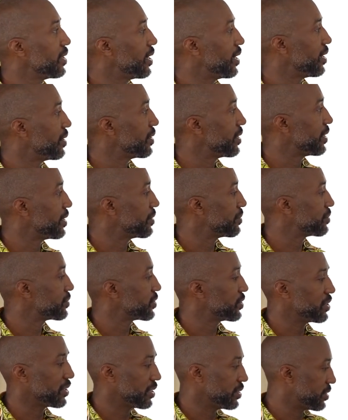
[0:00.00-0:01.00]
Yeah. So
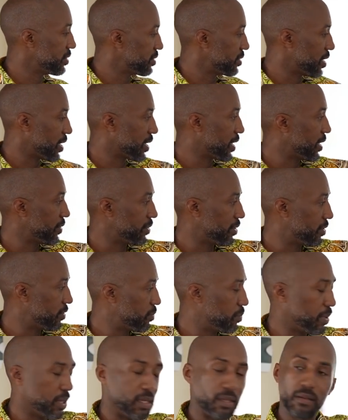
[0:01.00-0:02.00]
you can just knock out this
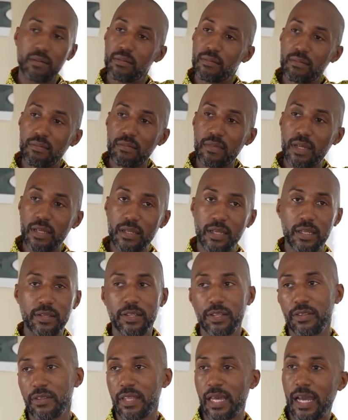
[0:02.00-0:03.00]
bit and mm-hmm.
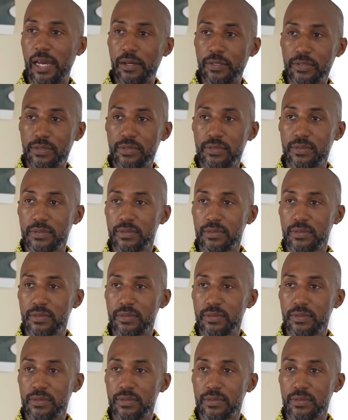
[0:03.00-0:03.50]
continue the house.